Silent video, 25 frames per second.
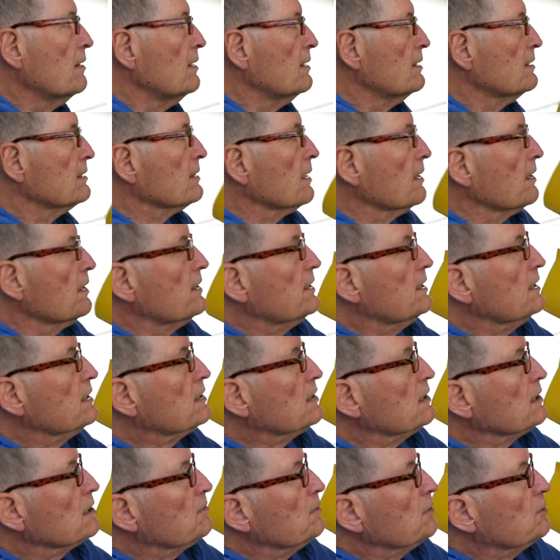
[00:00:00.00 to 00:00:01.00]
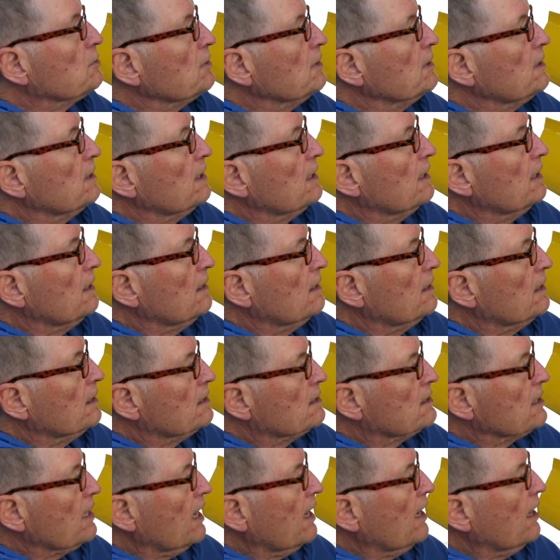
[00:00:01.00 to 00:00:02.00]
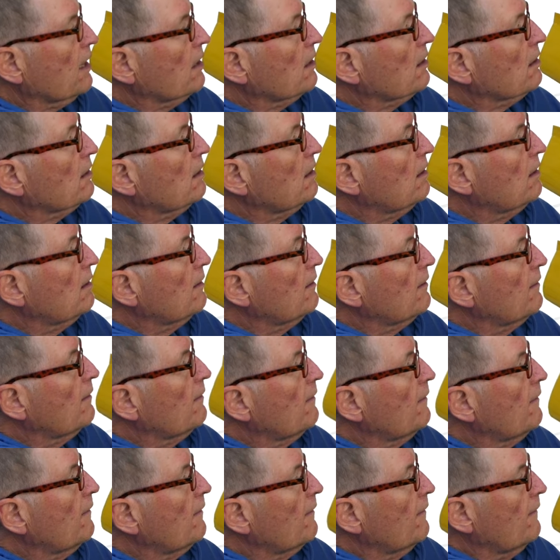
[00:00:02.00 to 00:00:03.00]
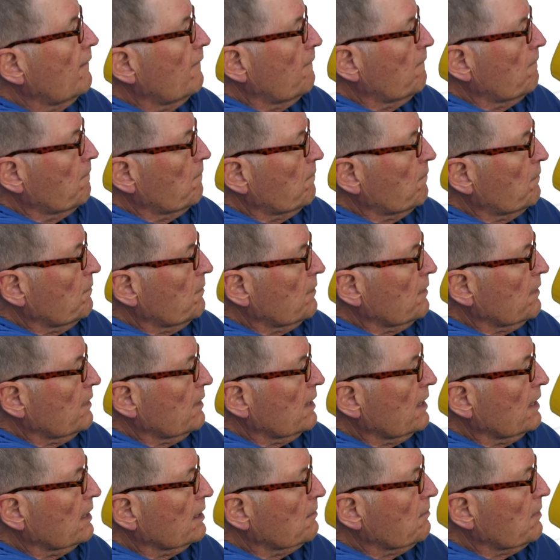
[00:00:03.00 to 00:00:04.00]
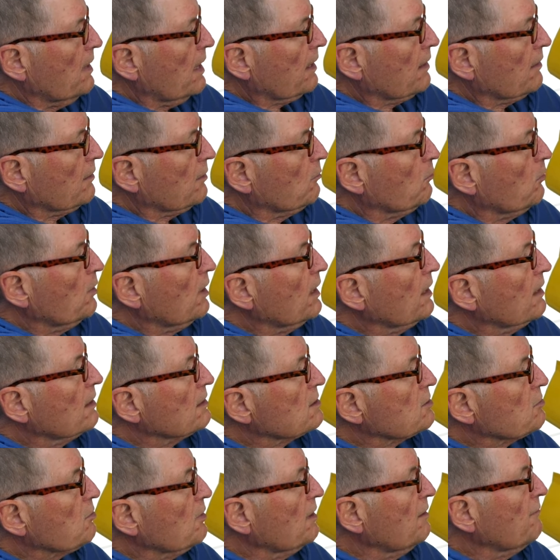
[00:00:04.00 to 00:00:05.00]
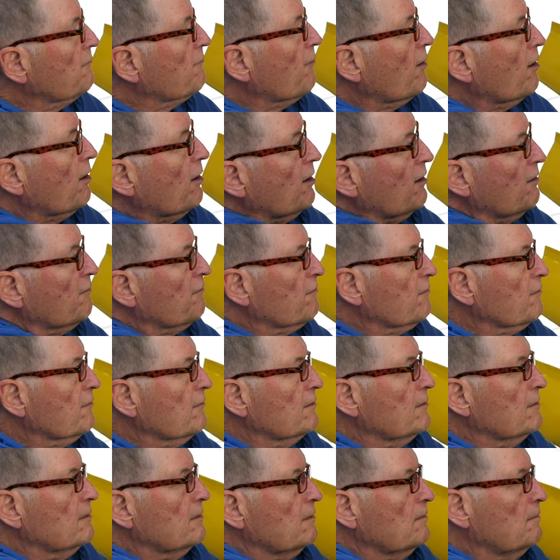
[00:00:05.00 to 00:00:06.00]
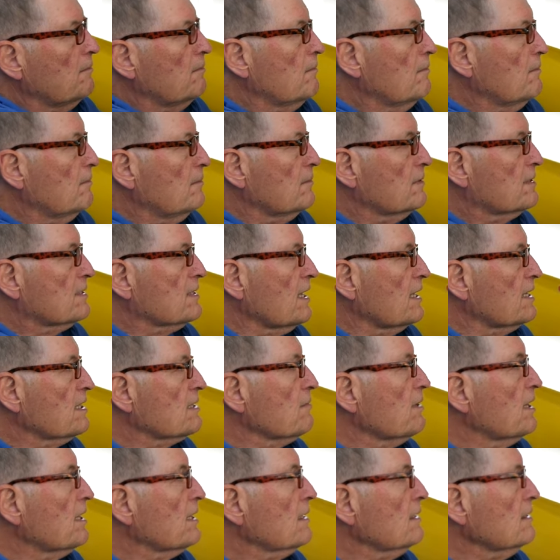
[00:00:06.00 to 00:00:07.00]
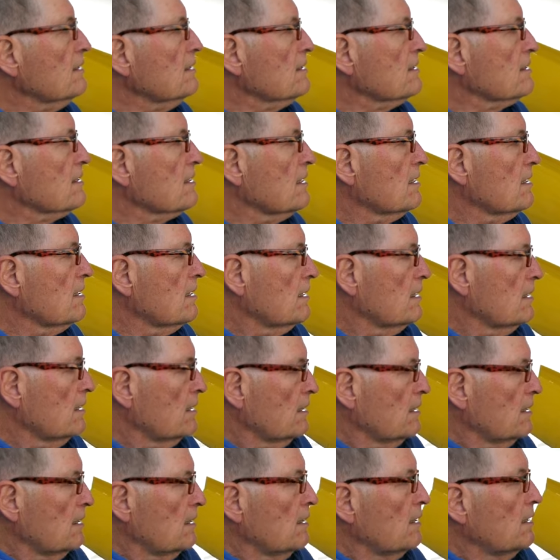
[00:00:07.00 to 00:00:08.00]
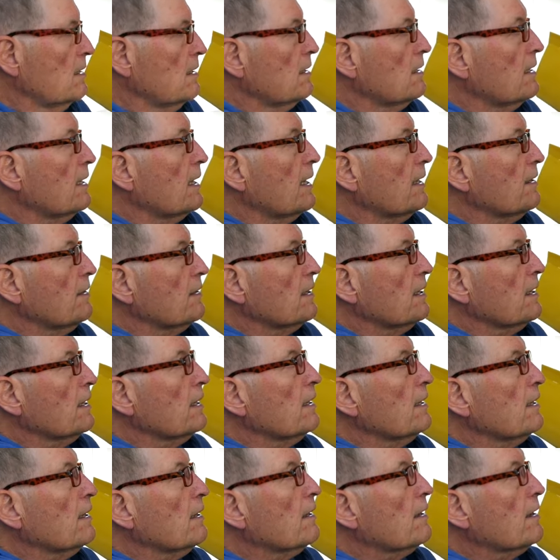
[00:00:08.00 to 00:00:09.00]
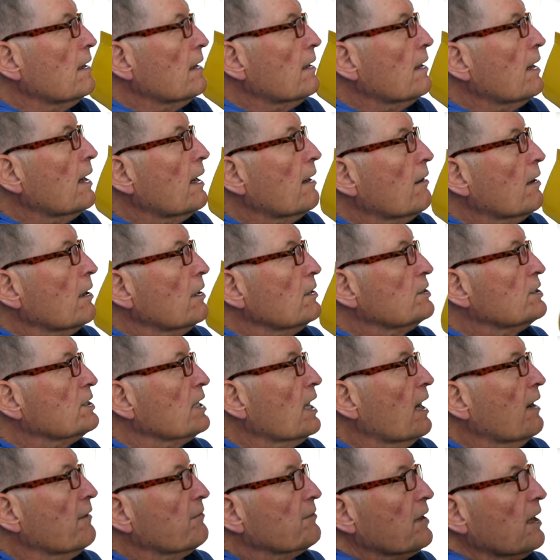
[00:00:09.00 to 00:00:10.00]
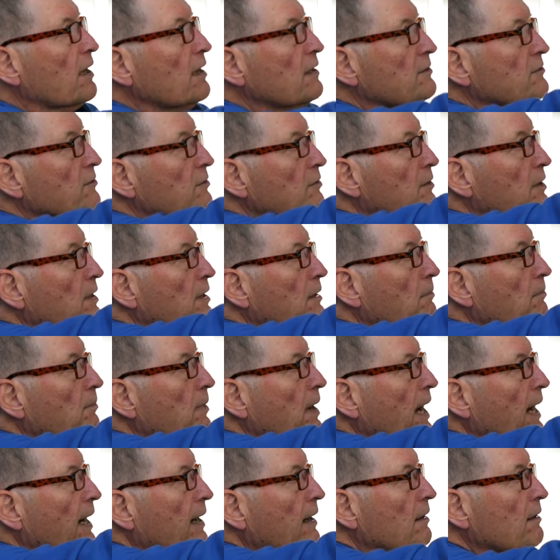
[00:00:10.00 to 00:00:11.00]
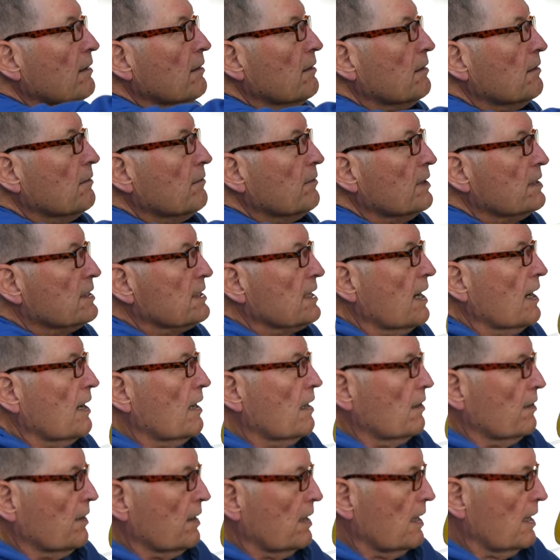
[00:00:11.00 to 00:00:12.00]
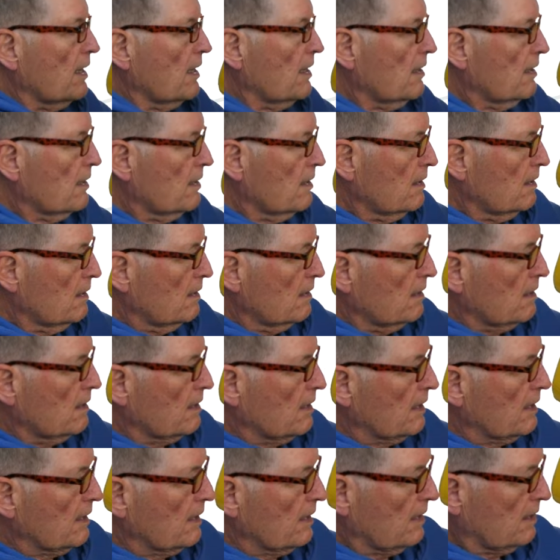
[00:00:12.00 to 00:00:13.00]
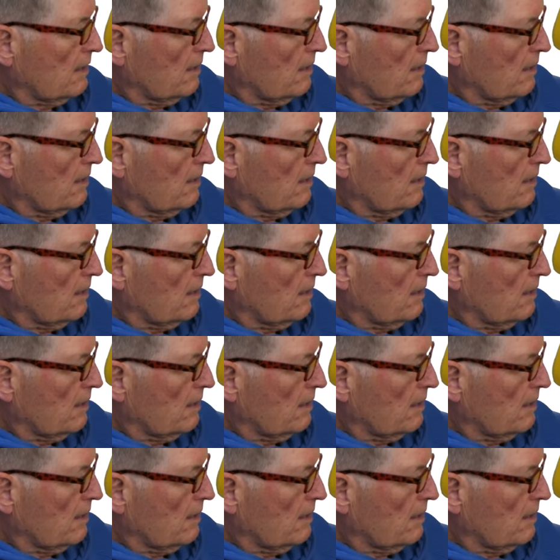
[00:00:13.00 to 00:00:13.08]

So the distance between the, the tail and the back of the wing is 25 centimeters. And the arrow shaft goes from the back of the tail there uh,